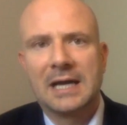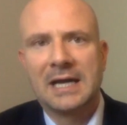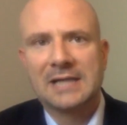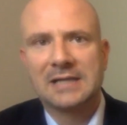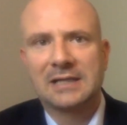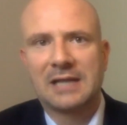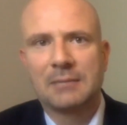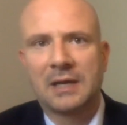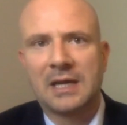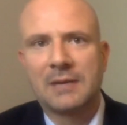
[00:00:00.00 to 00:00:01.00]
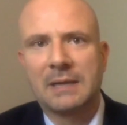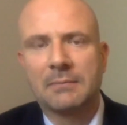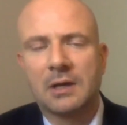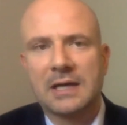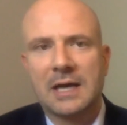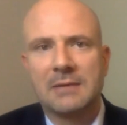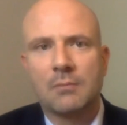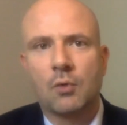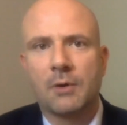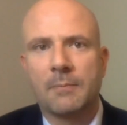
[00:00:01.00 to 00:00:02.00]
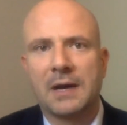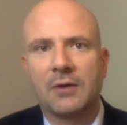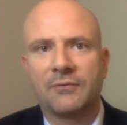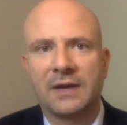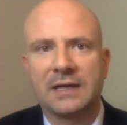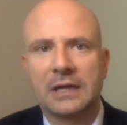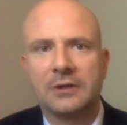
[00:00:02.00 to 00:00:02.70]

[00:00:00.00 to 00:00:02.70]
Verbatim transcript: an asset that I plan to make money on, and more about finding a